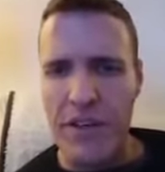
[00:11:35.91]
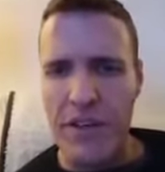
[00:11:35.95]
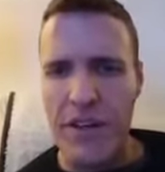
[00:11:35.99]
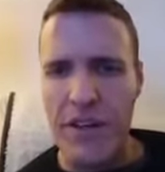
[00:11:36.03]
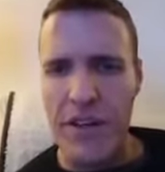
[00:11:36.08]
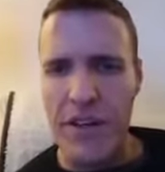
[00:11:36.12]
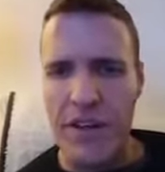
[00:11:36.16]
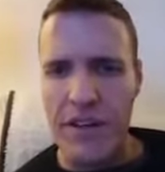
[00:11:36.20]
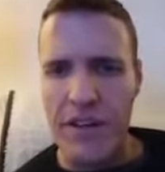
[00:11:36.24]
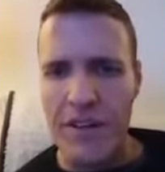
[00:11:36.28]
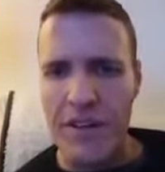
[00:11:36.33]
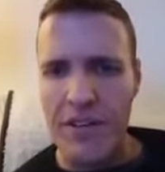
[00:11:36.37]

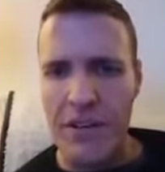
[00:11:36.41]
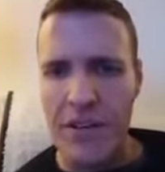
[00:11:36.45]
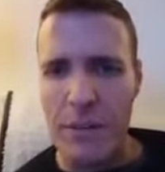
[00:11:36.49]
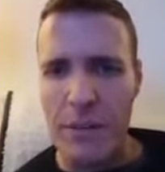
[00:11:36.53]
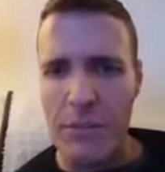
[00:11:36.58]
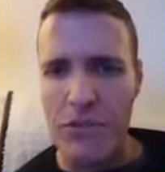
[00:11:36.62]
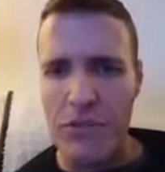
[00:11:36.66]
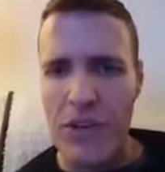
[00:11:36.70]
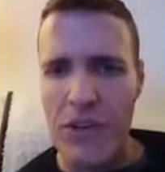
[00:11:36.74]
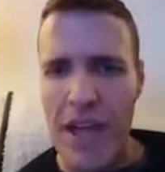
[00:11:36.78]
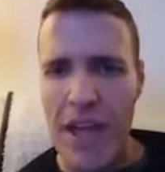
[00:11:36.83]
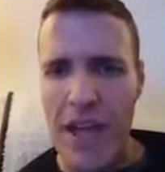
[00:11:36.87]
Her
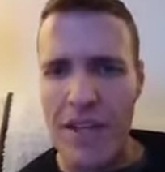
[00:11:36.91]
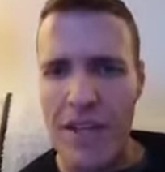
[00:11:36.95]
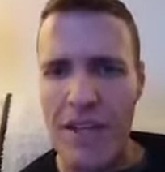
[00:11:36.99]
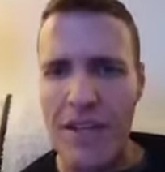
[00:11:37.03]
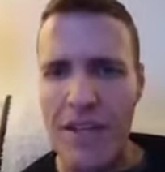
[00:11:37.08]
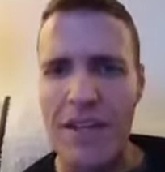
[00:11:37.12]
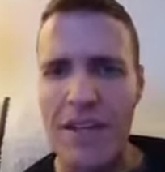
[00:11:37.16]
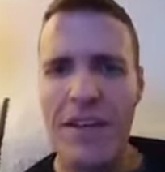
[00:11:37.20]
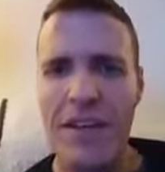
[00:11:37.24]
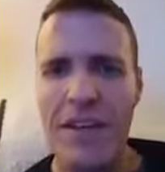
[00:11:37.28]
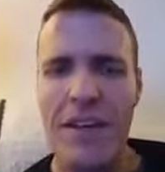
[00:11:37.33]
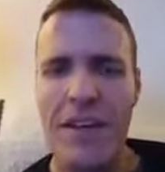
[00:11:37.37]
name is
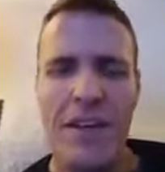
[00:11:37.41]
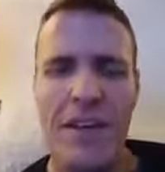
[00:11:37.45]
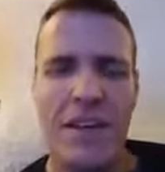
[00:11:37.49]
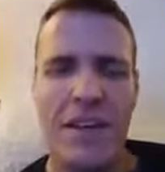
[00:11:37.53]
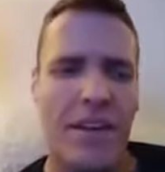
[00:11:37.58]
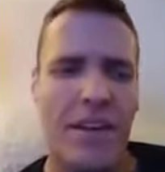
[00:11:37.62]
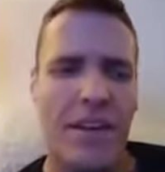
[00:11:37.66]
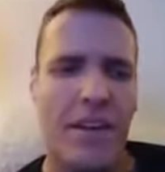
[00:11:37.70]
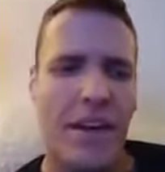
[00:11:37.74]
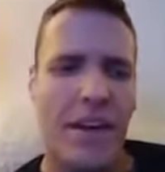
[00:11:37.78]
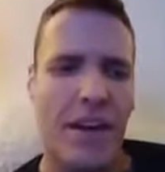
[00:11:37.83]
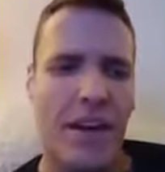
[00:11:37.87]
Jackie,
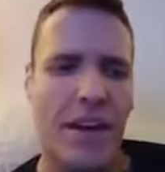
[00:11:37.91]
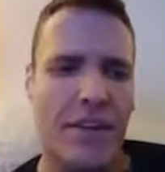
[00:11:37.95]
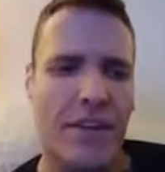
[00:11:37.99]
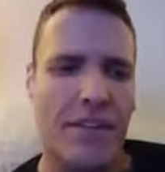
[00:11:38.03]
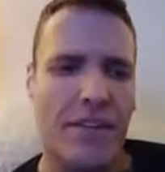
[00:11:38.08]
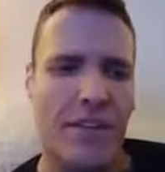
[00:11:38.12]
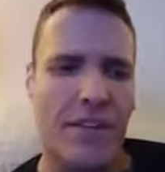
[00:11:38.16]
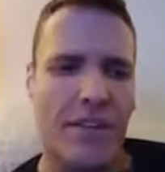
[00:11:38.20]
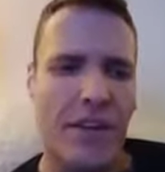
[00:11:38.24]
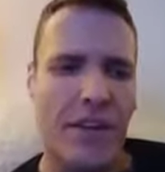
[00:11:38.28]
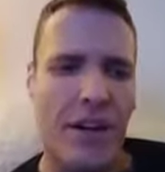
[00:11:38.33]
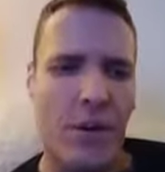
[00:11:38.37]

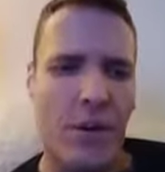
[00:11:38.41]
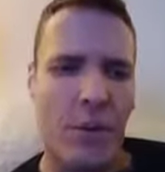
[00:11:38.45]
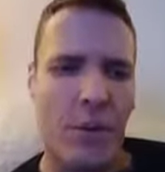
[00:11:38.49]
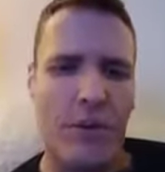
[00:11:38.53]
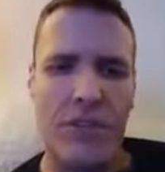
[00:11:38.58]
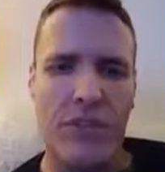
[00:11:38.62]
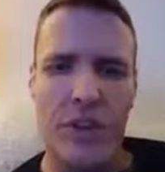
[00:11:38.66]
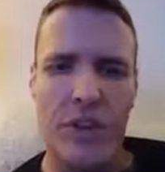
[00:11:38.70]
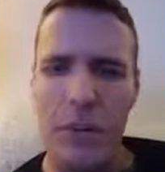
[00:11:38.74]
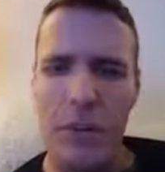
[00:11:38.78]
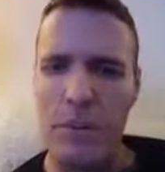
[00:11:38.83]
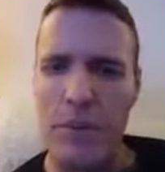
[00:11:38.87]
and
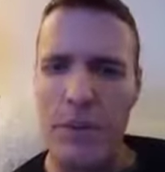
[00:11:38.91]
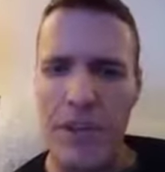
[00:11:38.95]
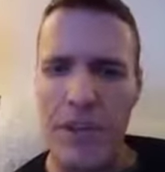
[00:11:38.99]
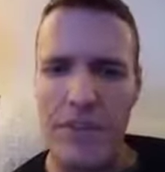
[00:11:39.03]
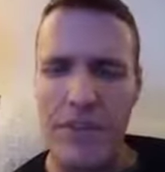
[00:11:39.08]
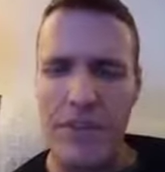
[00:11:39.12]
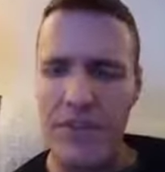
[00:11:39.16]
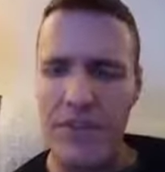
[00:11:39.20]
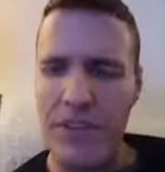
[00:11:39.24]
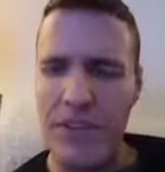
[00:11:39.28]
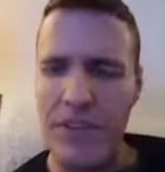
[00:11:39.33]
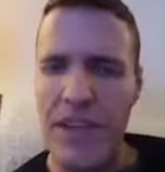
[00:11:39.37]
we started playing
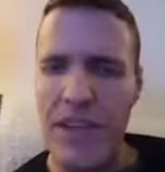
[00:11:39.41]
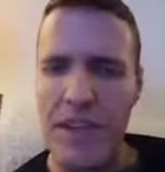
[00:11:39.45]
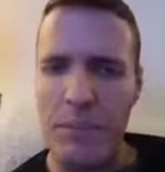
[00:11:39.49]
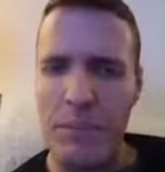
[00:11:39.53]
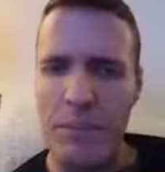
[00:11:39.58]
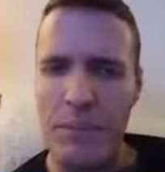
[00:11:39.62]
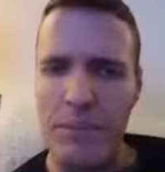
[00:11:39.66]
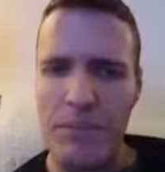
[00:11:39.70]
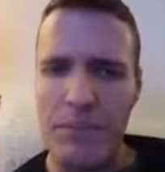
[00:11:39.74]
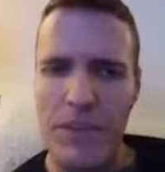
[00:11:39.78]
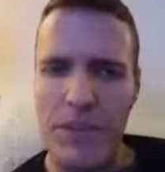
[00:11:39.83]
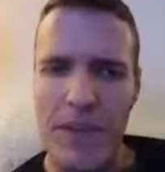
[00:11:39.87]
this
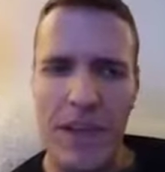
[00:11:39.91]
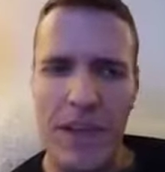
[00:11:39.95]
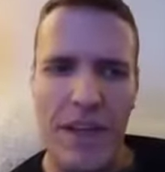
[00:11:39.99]
game.